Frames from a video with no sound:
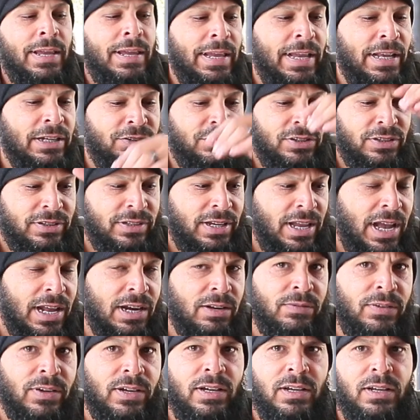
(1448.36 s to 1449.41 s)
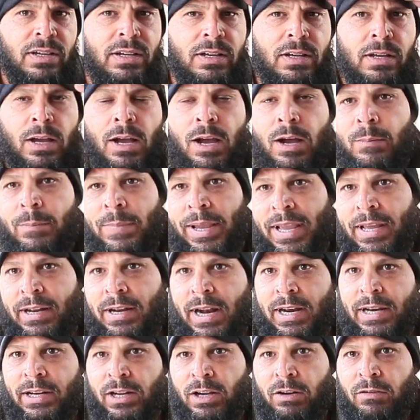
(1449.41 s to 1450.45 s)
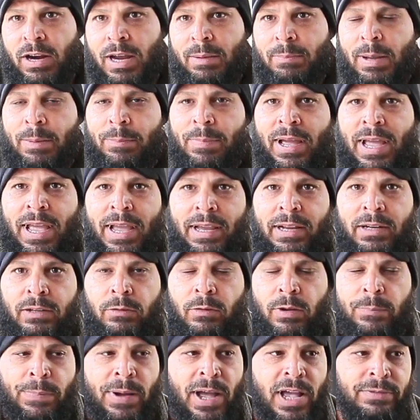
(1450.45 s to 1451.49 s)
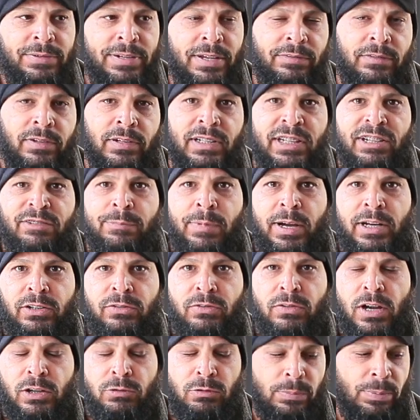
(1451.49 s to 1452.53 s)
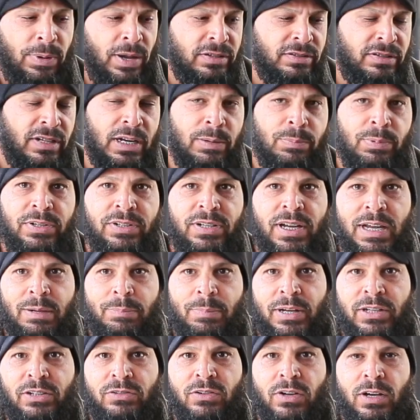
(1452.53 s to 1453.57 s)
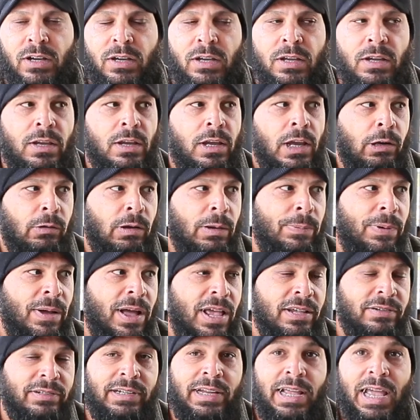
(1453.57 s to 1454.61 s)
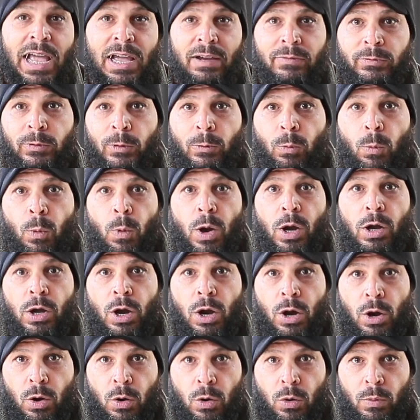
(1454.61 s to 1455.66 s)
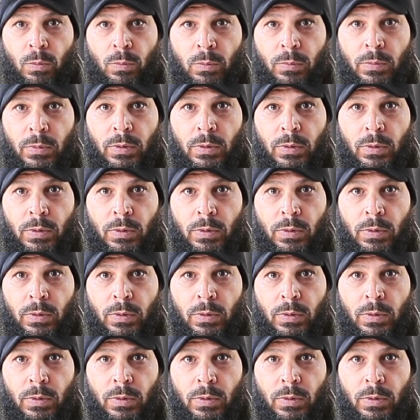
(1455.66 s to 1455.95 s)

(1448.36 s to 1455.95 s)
It's just kind of a, oh man, I need to grab my bag and do I possibly have to leave my truck? Do I possibly got to protect my truck? Do I possibly have to walk home?